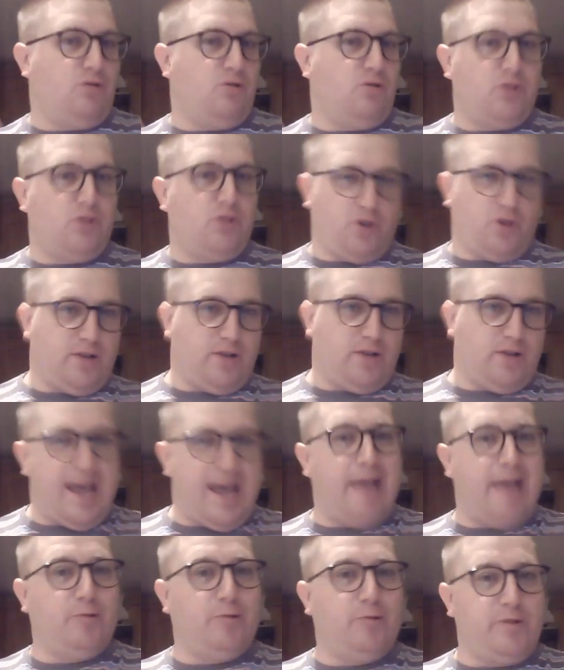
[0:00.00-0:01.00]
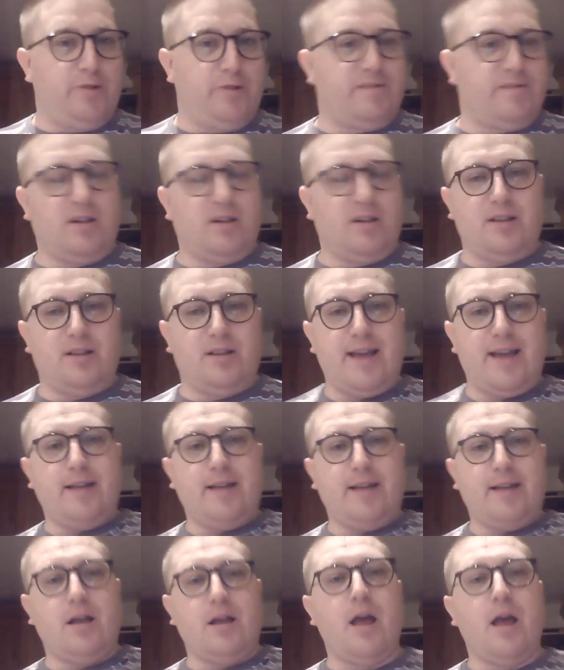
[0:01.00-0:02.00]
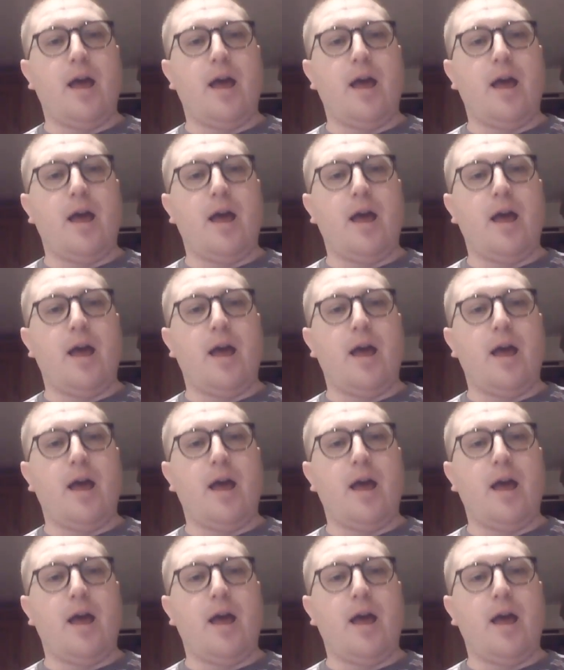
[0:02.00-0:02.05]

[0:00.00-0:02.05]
or shot down or anything like that,